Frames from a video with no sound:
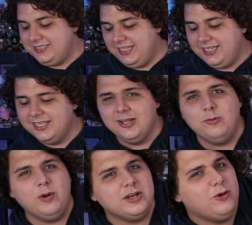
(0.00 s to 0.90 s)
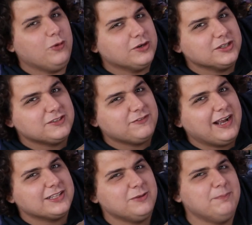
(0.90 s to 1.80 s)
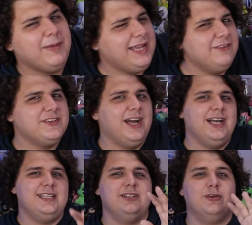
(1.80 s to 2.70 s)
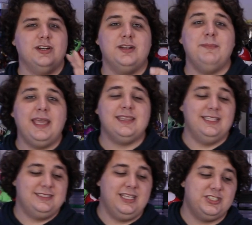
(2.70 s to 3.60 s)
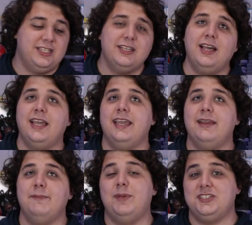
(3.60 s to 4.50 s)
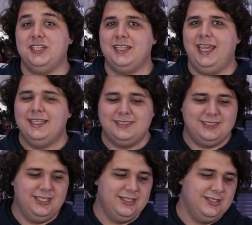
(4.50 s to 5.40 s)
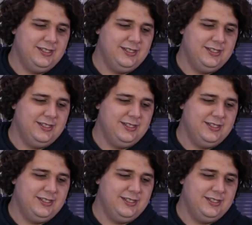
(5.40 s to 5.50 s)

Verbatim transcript: see what corners Fractal might have cut in order to make this such a budget case.